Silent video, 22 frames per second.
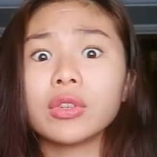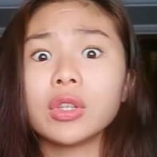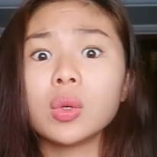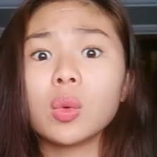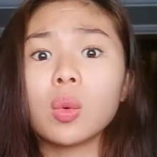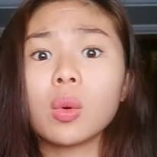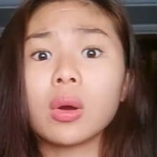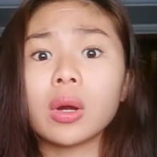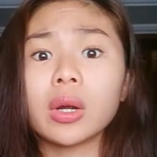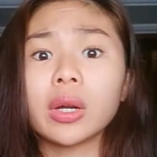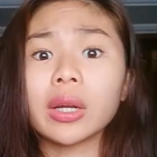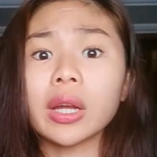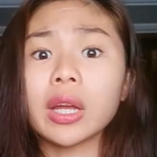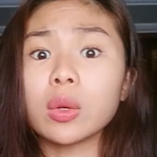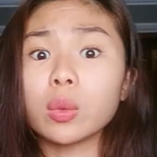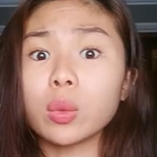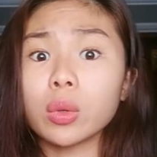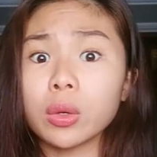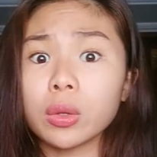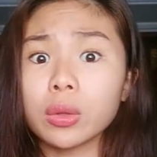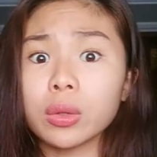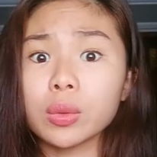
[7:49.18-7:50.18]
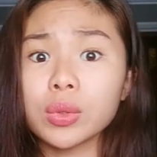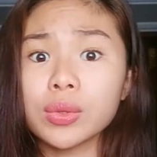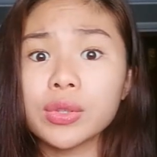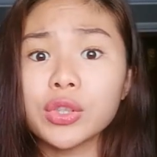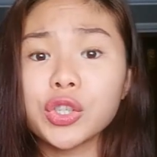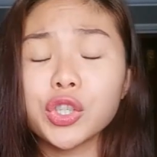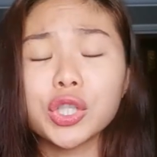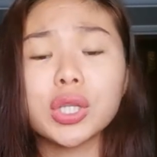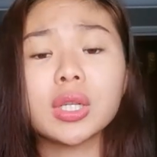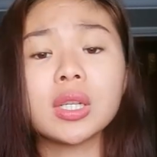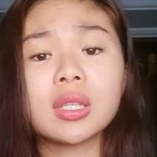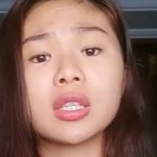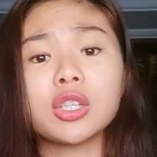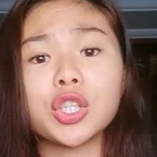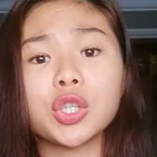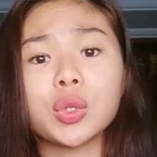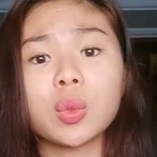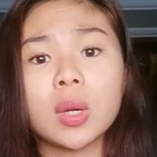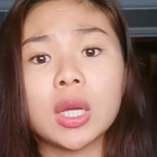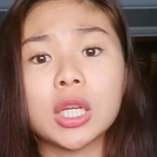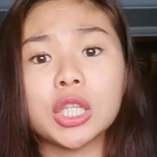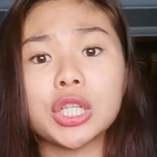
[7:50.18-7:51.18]
if you are in one of those
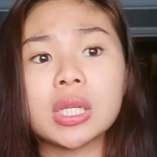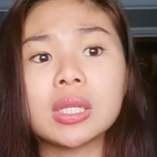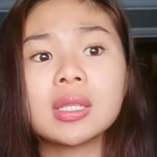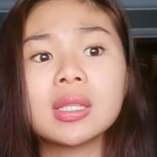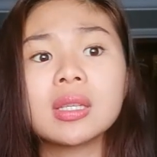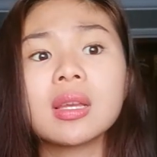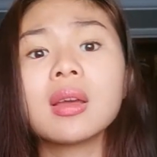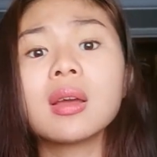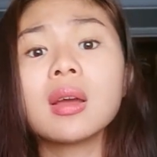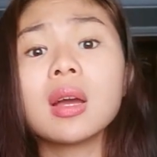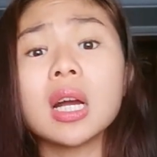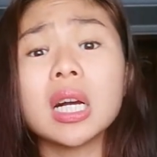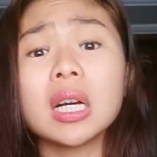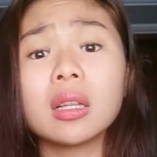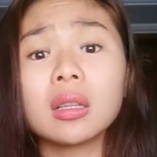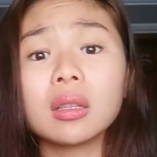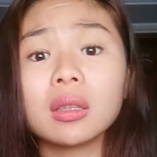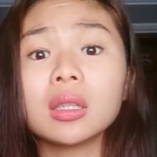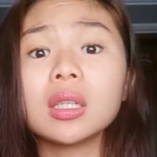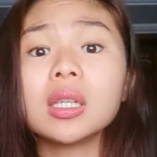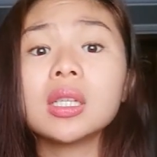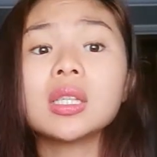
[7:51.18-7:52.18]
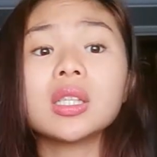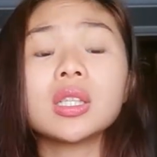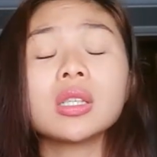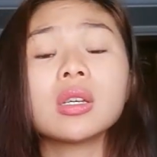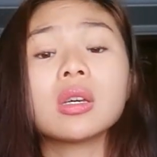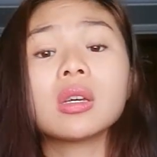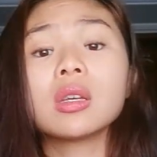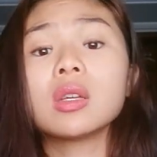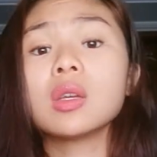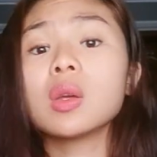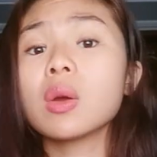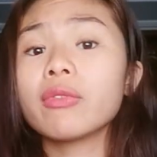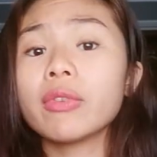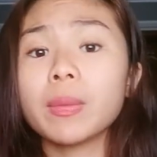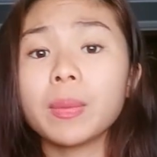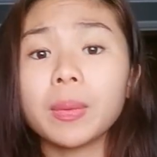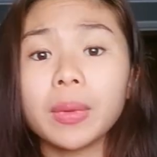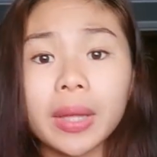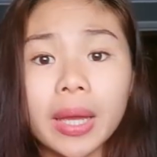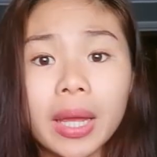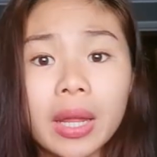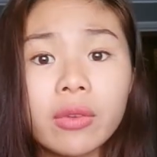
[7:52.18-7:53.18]
shitty situations. At least
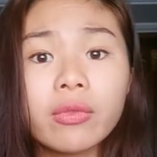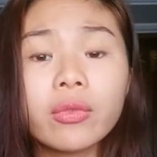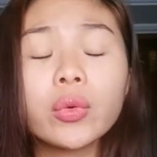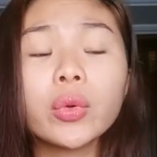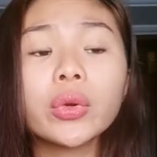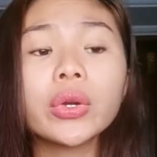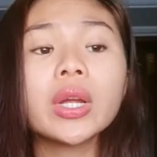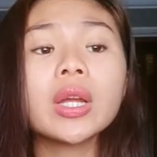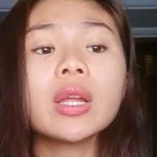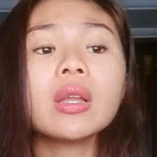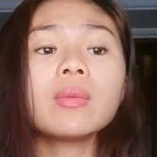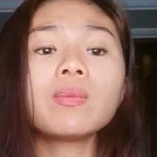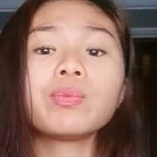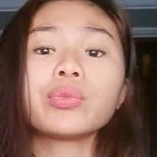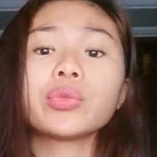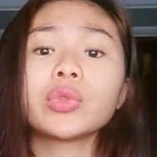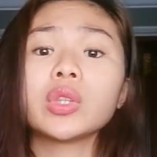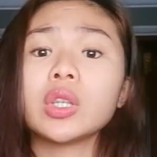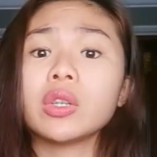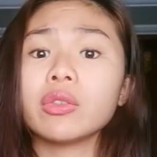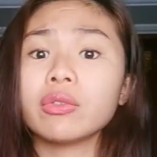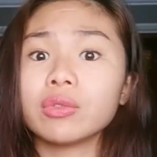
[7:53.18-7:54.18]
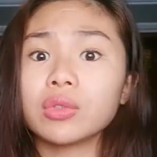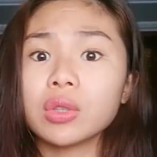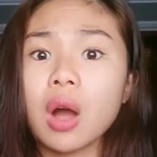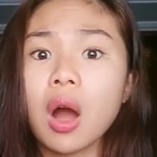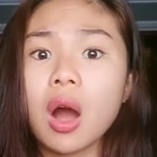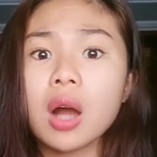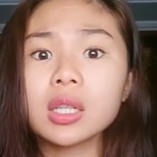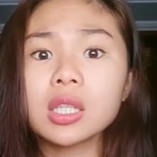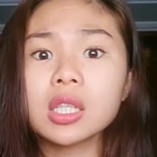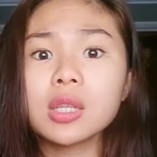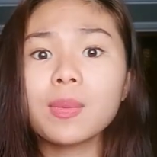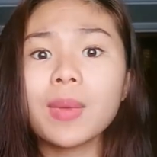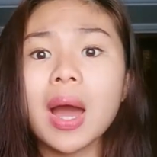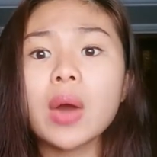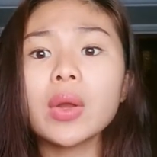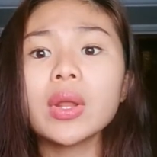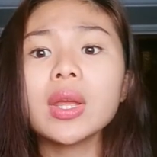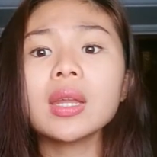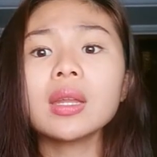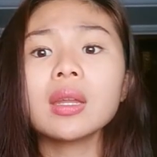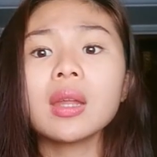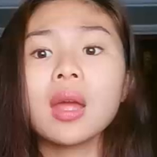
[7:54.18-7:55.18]
you have a plan for it, you've
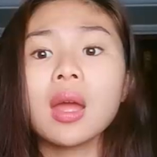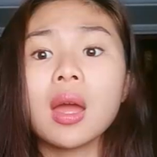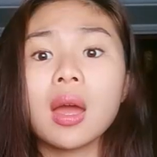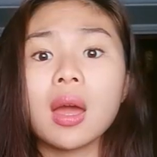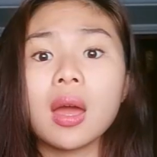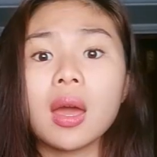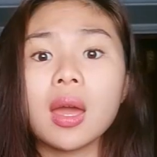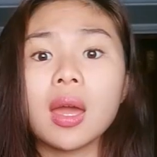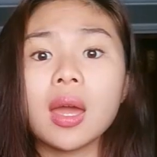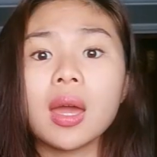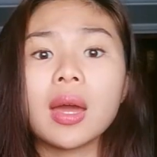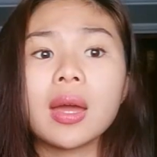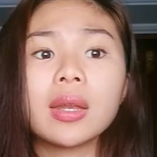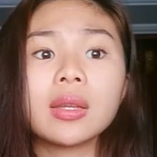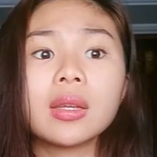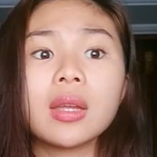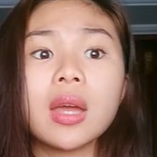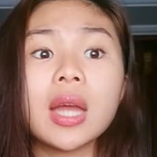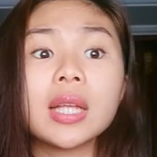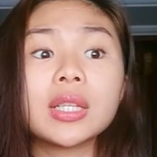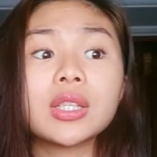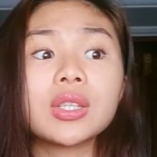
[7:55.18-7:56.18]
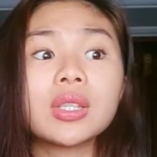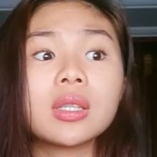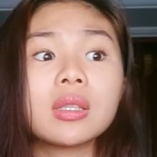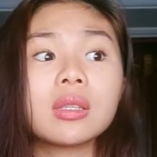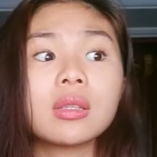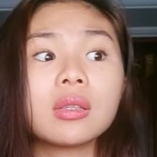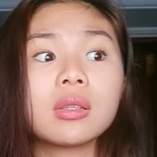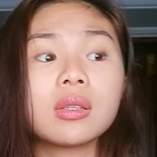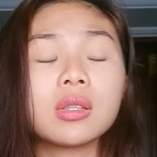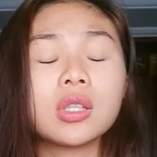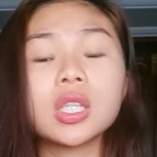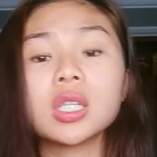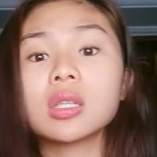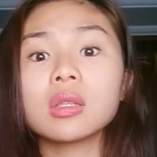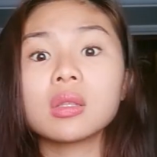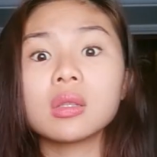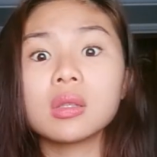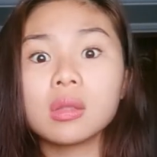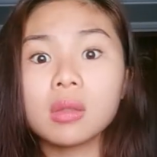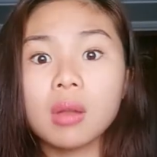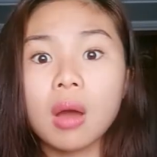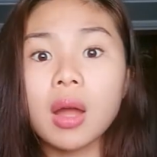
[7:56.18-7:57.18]
talked about it, and it's
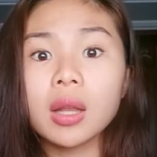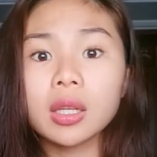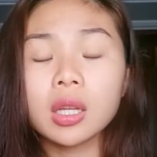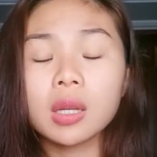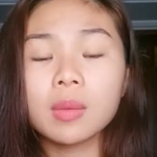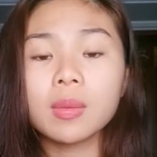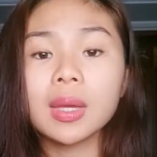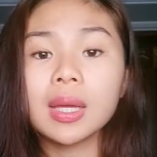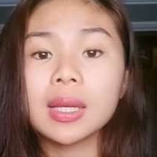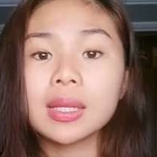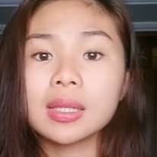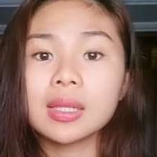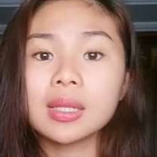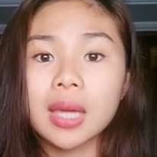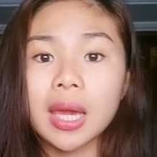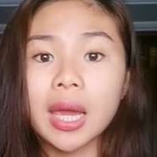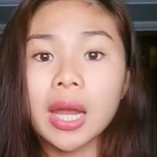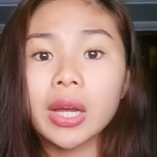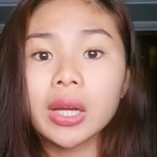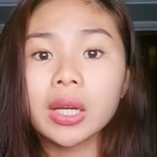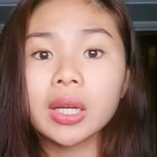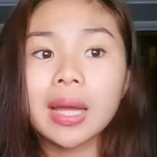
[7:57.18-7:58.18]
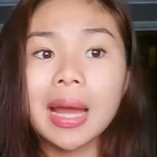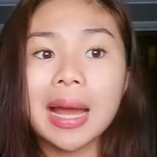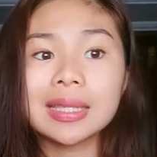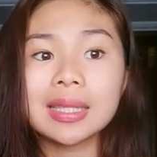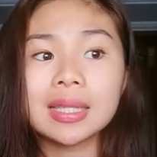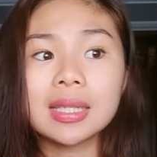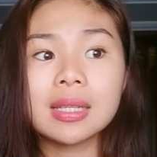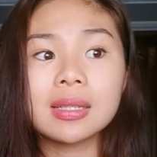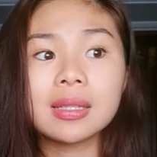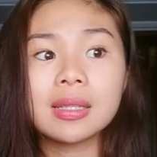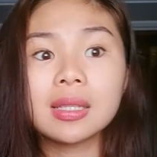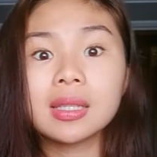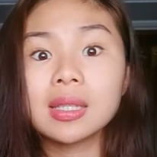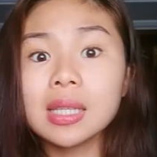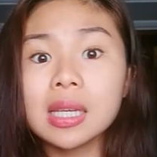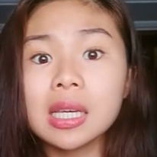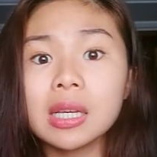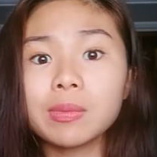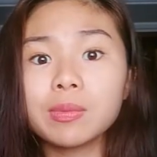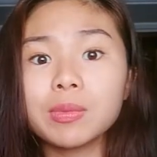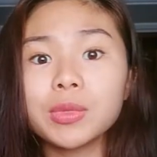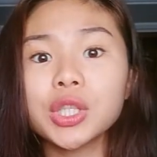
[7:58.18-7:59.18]
just not going to be as scary
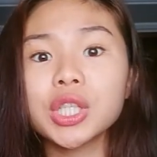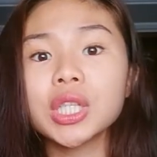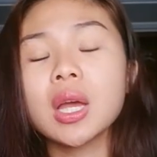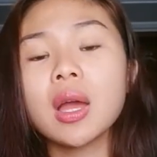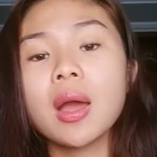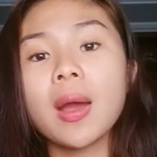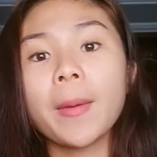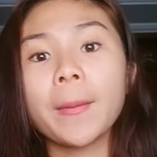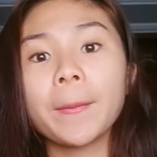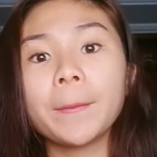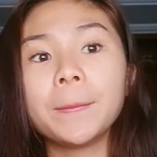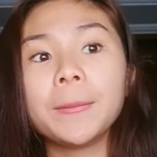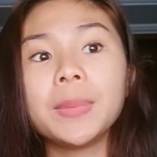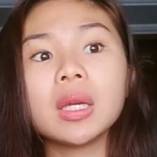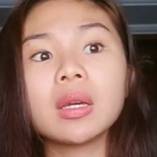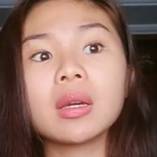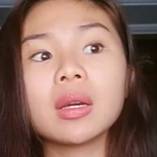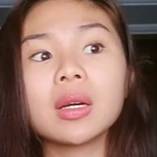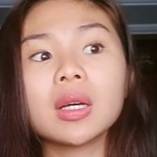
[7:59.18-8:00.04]
as it seems,